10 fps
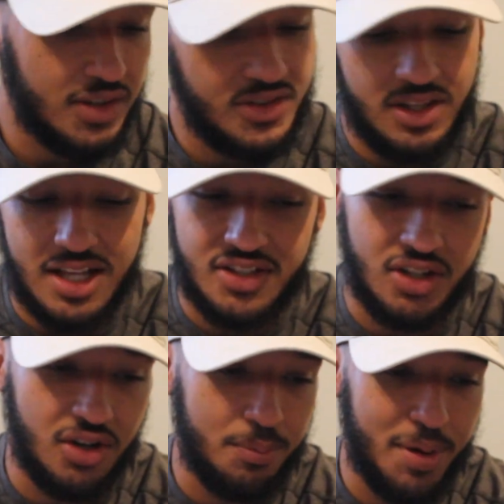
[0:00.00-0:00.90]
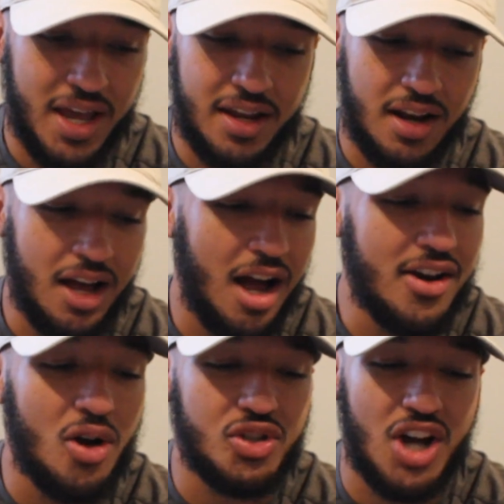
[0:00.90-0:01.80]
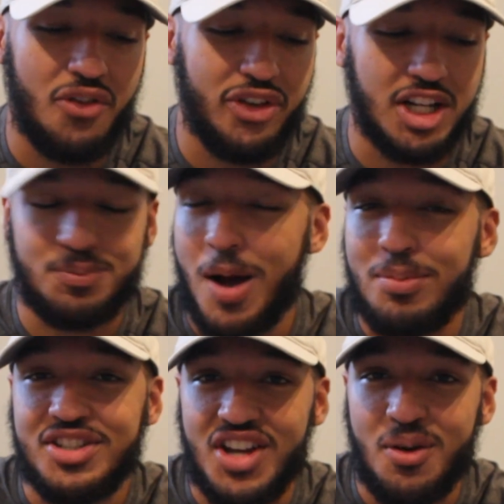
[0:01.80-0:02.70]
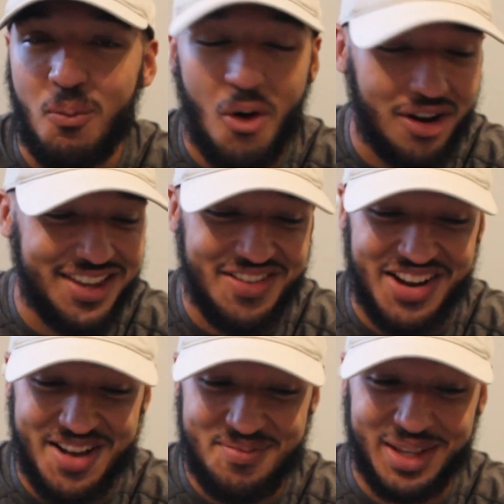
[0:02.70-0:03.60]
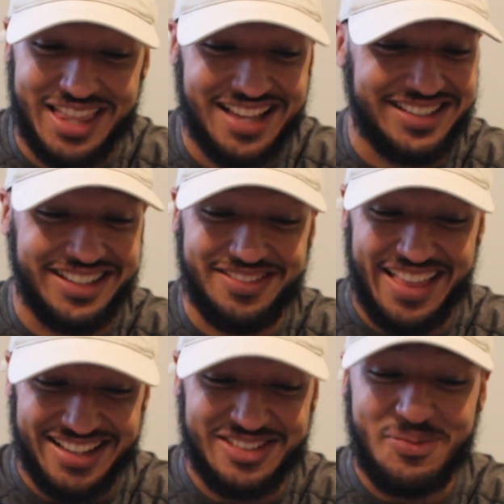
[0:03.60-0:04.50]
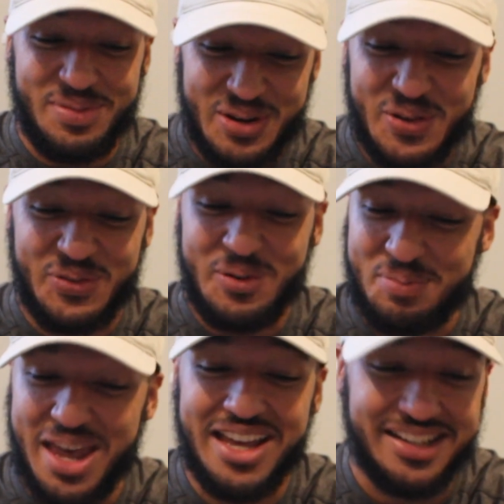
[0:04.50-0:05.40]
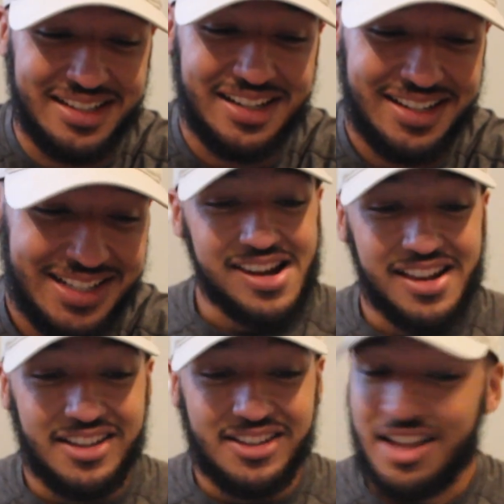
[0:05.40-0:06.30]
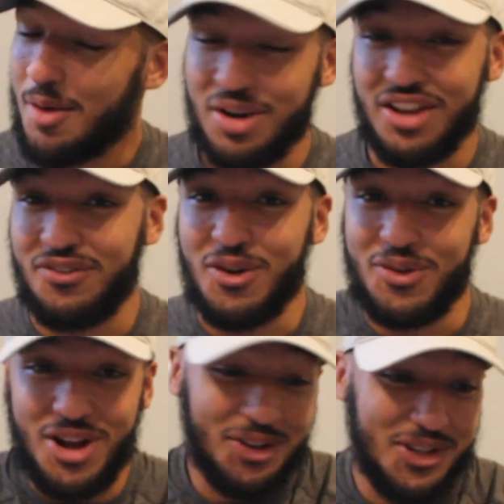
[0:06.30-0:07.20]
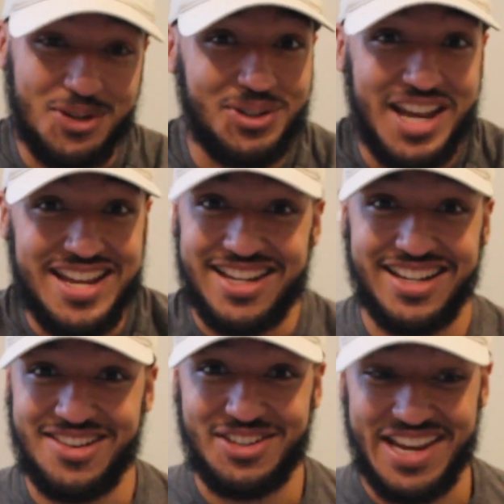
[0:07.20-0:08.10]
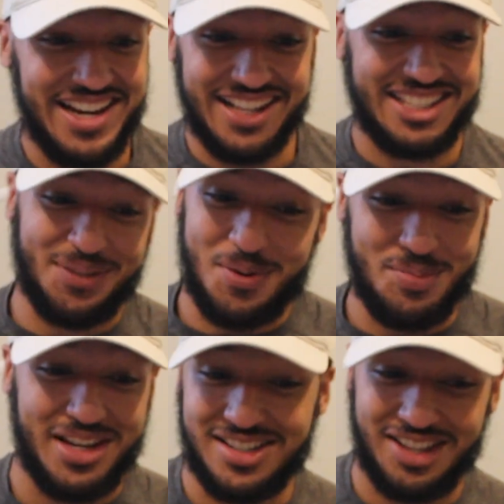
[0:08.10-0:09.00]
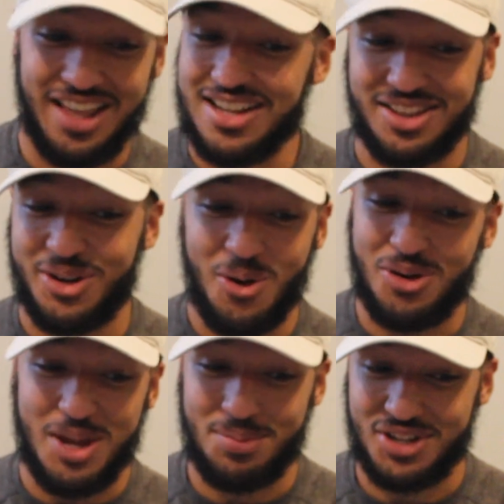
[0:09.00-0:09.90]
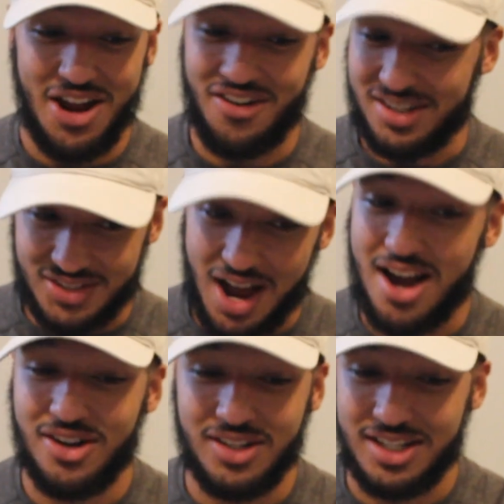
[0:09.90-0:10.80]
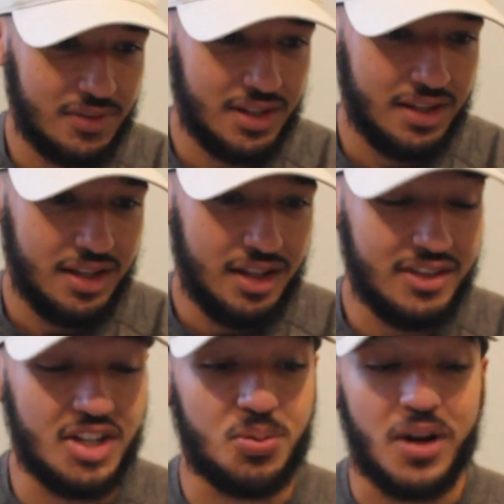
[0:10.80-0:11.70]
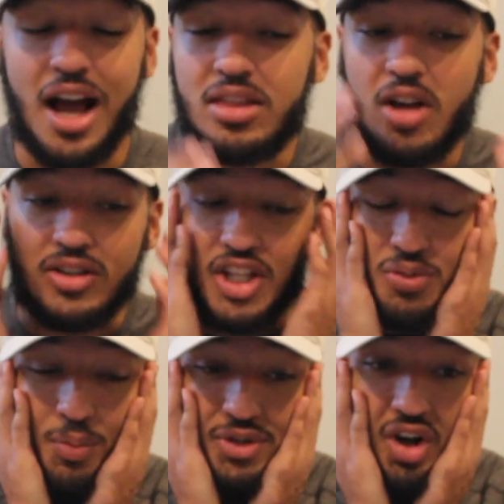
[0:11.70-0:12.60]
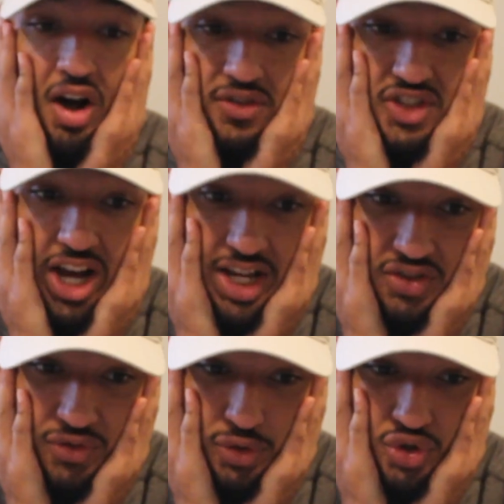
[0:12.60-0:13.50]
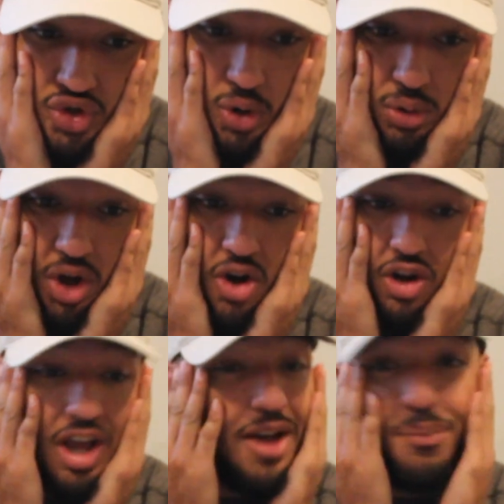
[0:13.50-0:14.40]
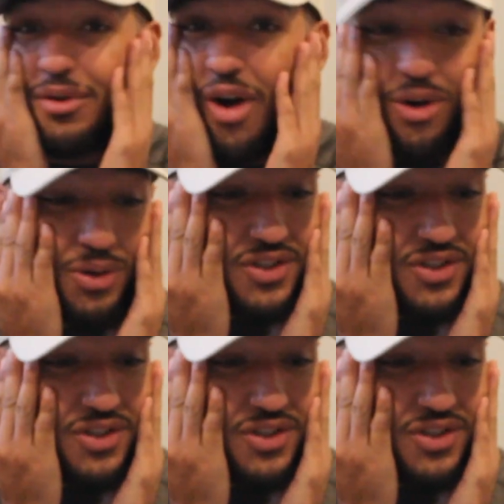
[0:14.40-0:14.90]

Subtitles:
See, that's a good pen. I know Joao Felix probably didn't want to give it up, but that's a beautiful pen. I mean, if you're Ronaldo, you take it. You take it at this point because that's the goalkeeper's error entirely. This one, I thought this one was offsides for so long. Bernardo